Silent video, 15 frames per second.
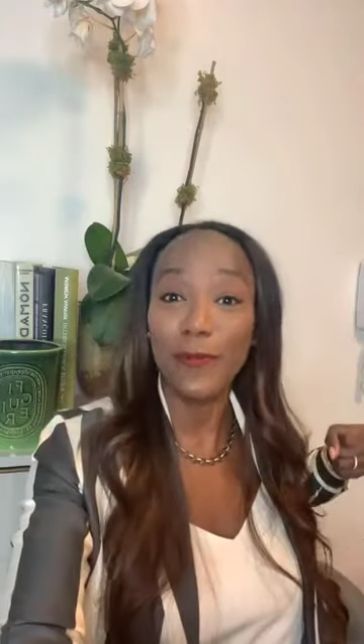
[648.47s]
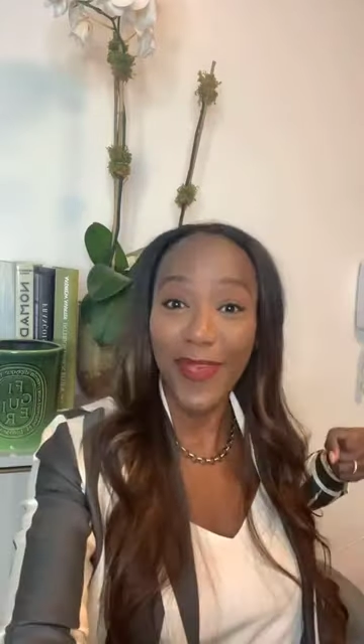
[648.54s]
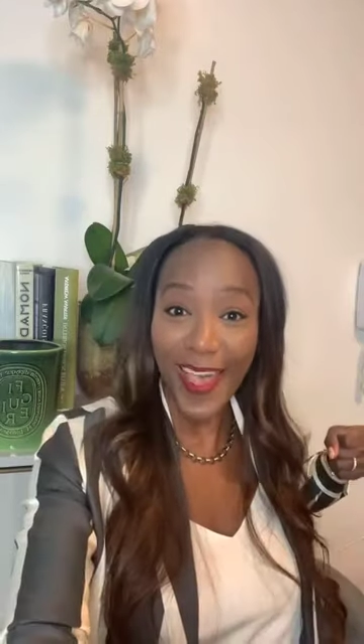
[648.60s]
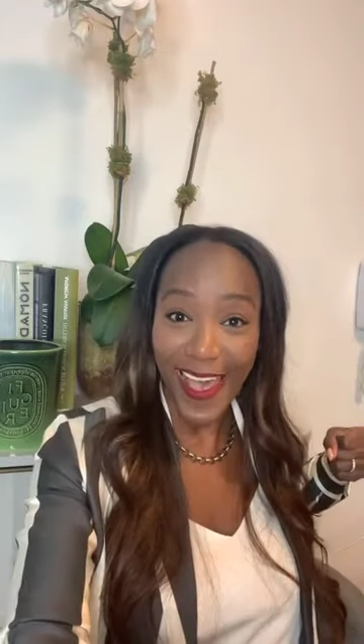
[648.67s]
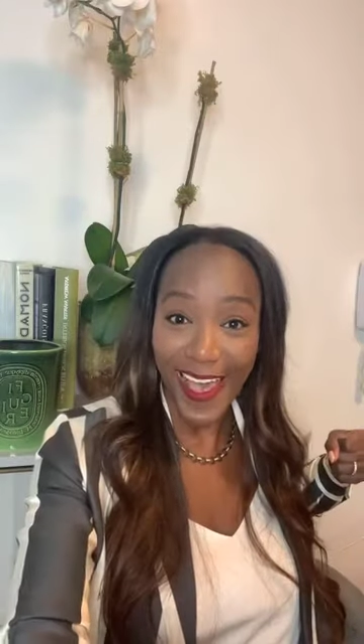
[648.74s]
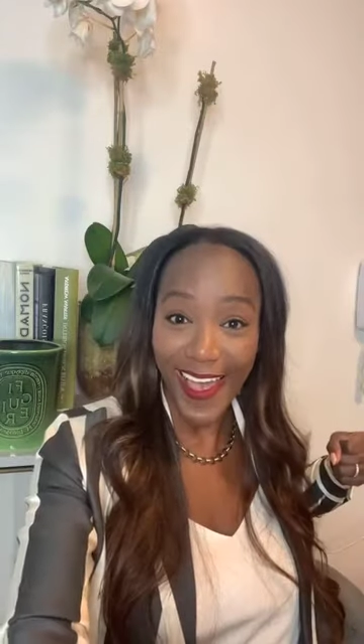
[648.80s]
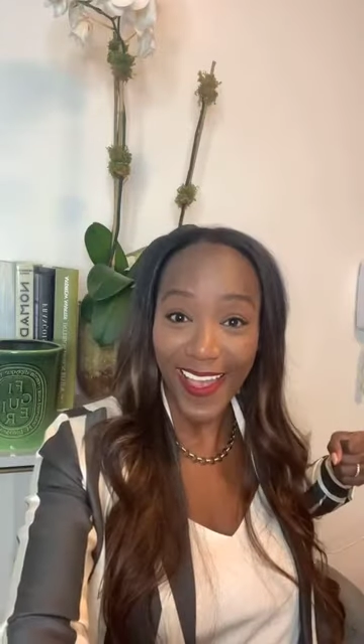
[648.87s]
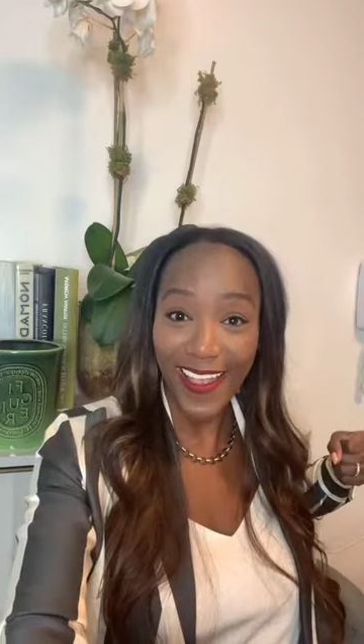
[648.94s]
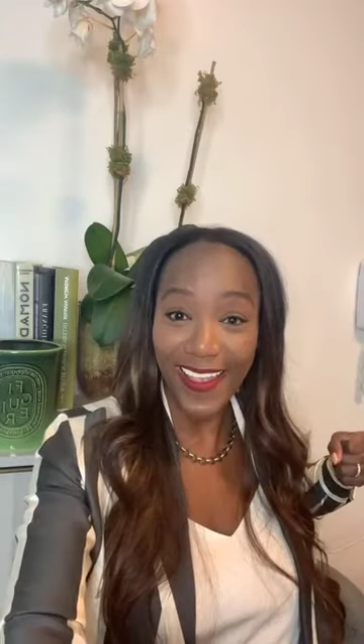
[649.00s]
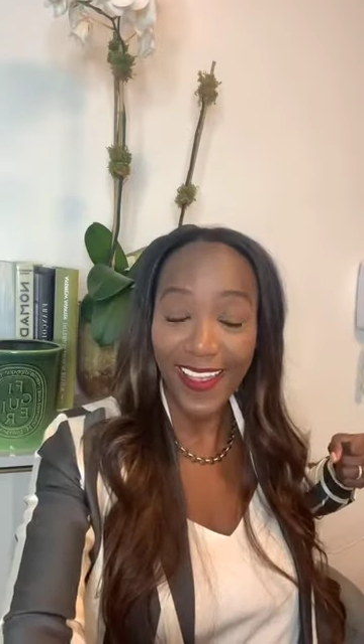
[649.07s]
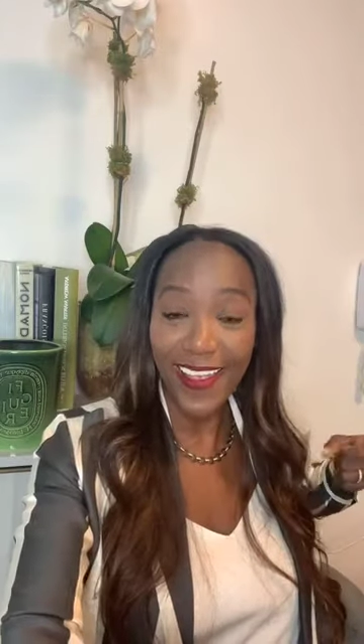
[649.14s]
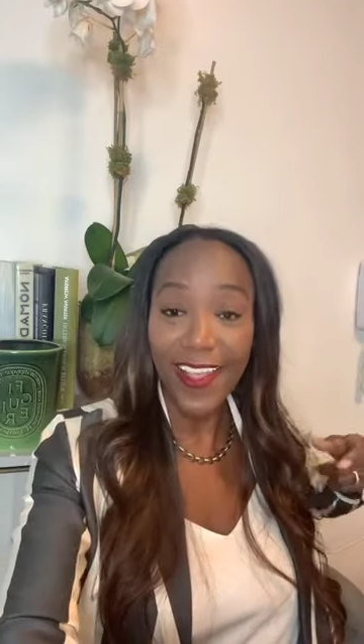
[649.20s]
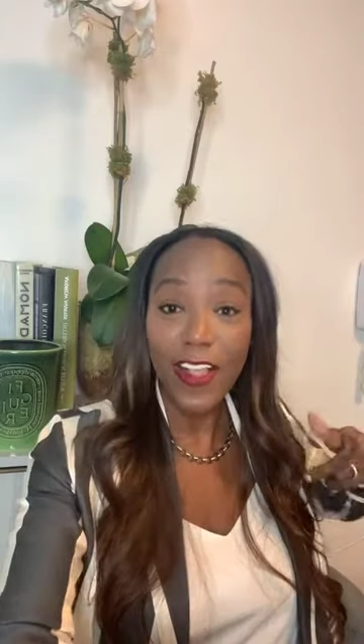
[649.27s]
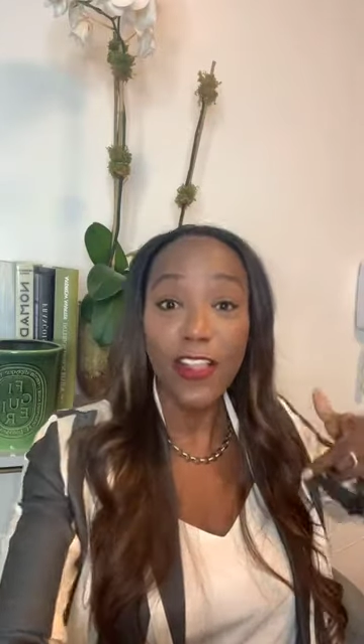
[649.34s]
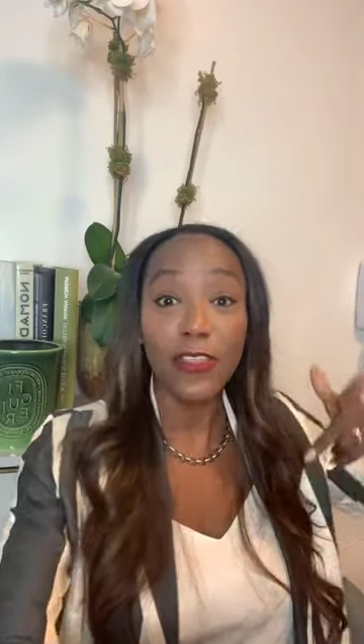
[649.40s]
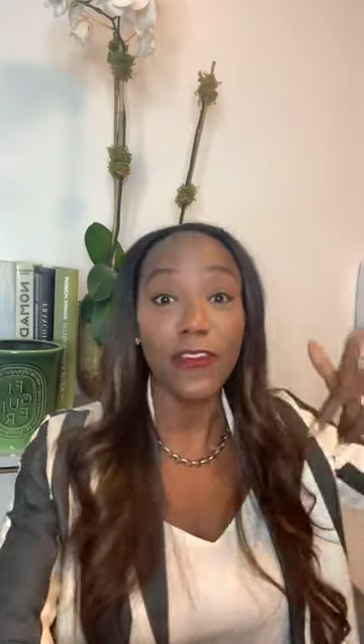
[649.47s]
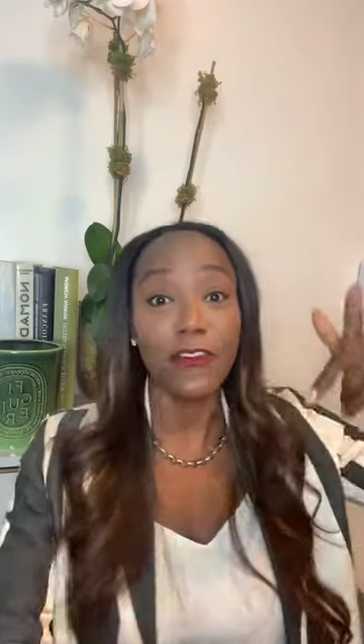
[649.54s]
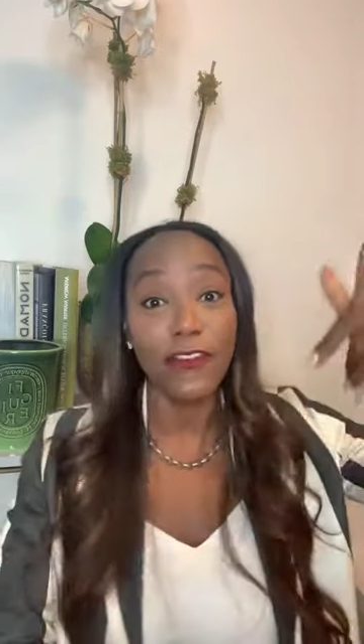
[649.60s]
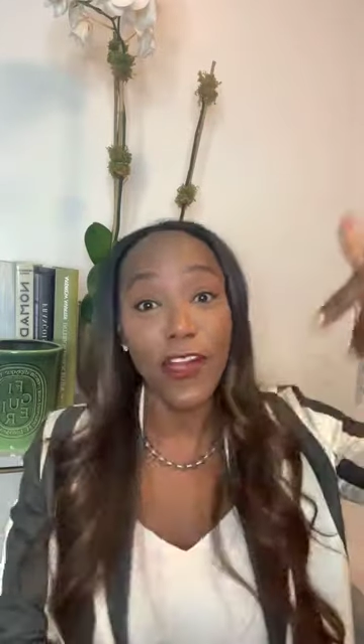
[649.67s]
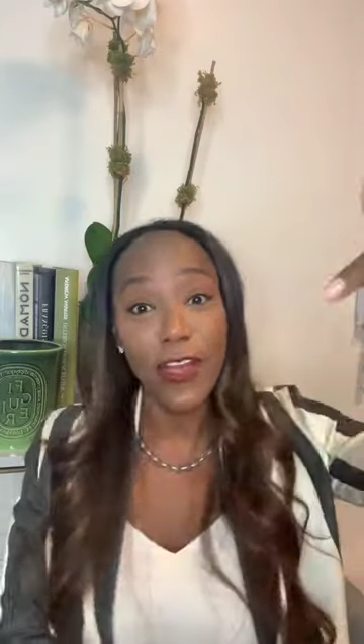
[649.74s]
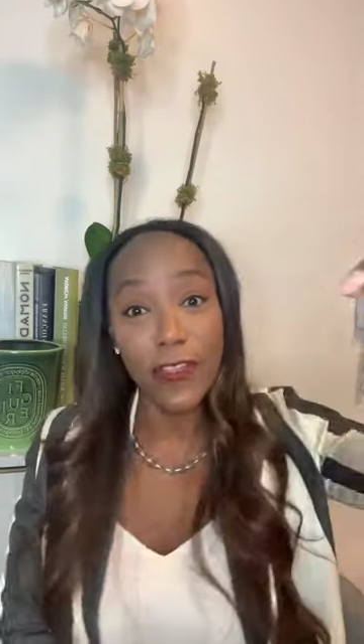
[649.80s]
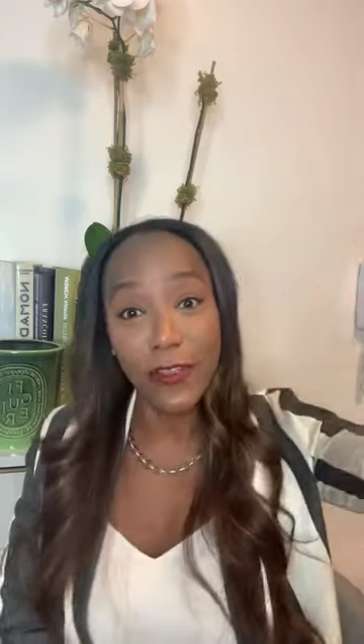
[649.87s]
back, the
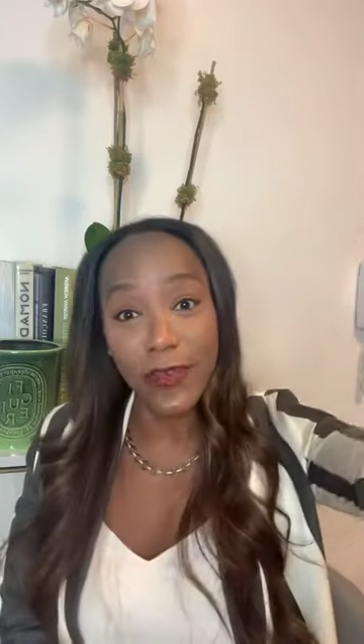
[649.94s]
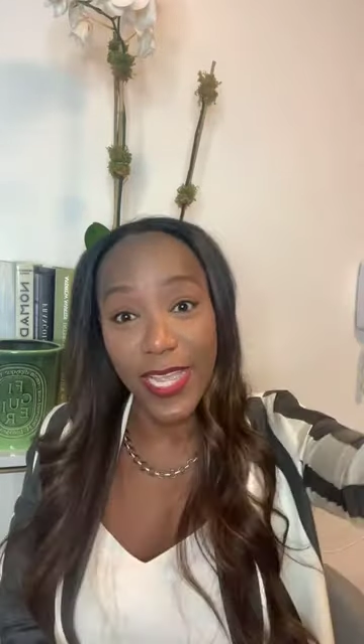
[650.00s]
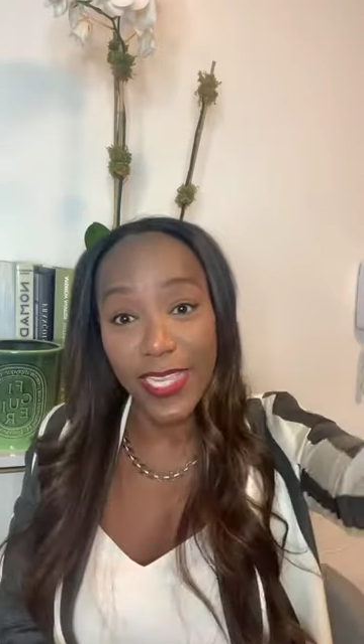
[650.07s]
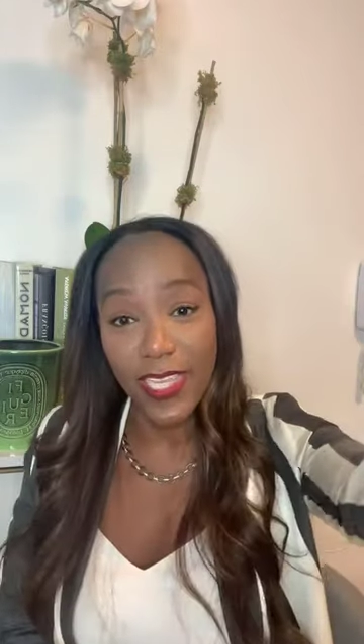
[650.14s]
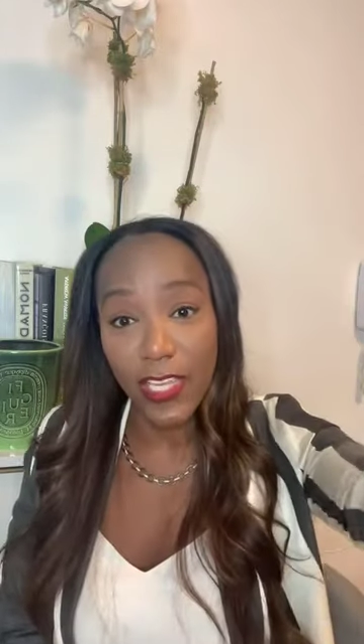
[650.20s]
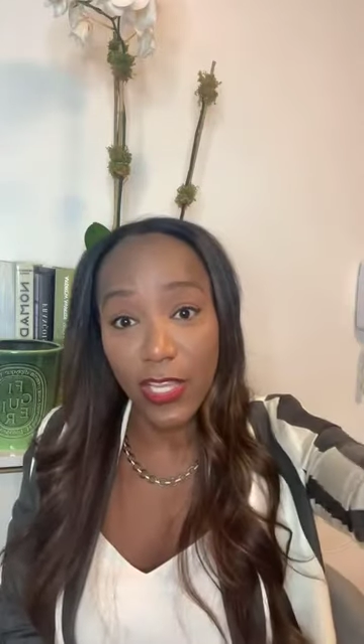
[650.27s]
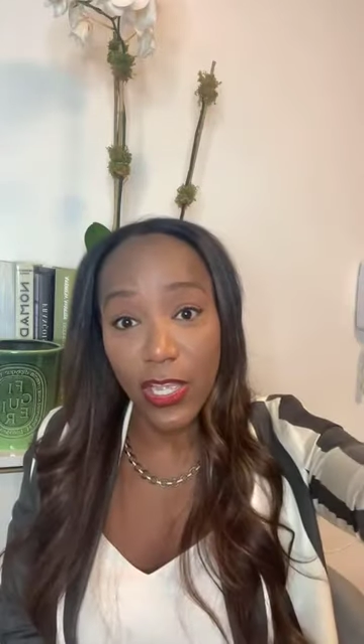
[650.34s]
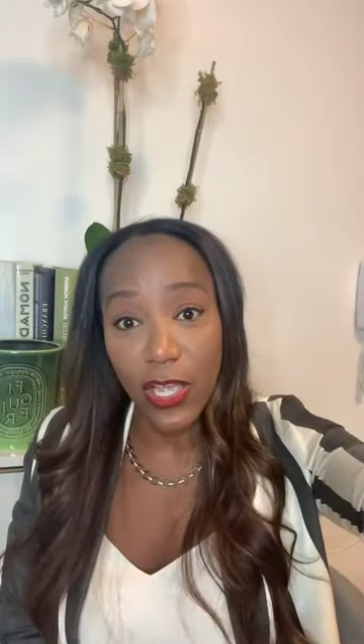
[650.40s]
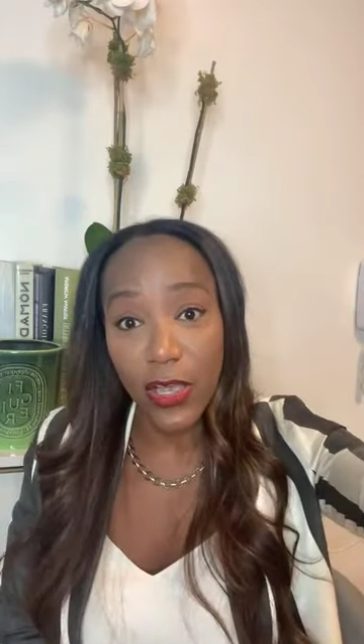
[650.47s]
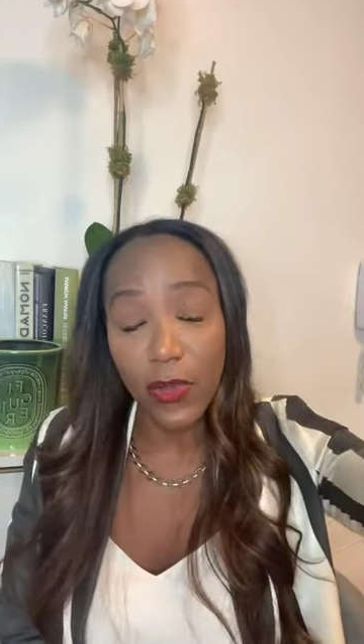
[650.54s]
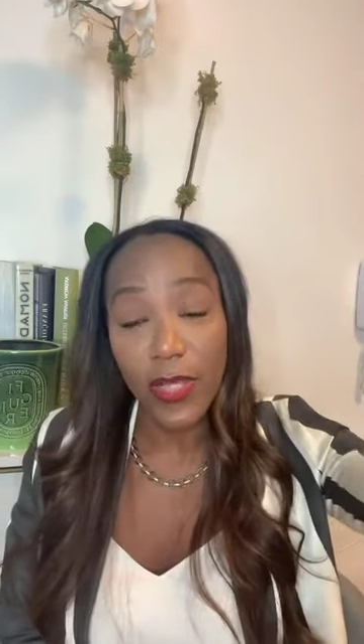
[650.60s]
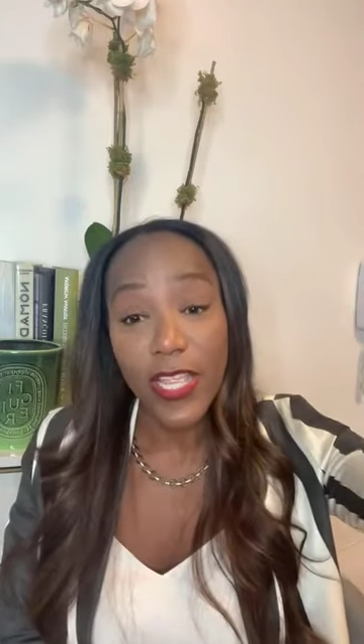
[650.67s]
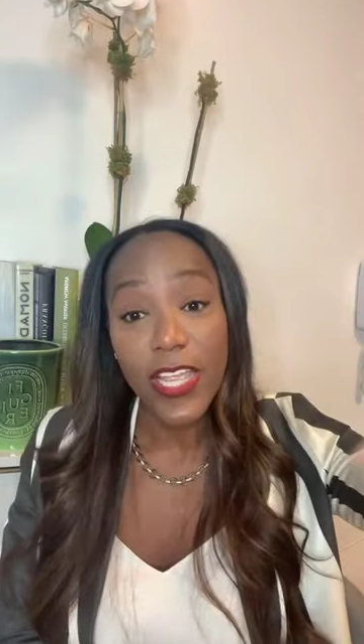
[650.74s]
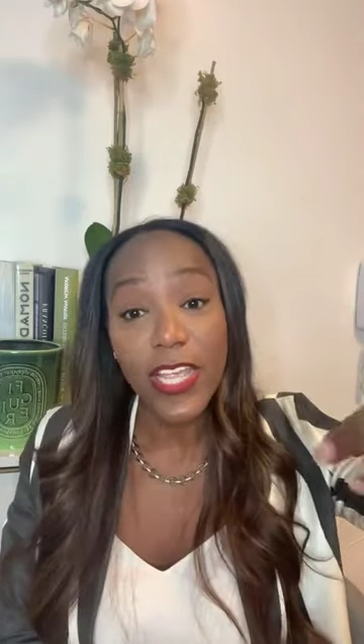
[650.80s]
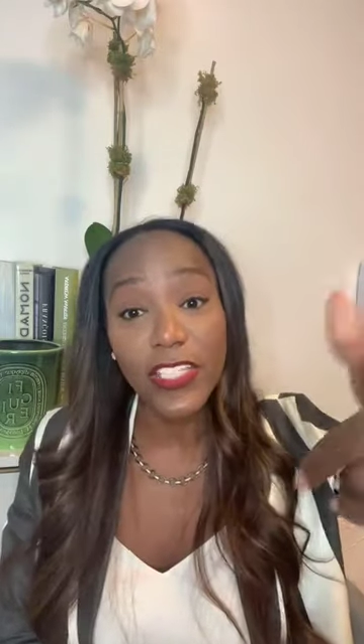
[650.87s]
farther I can go.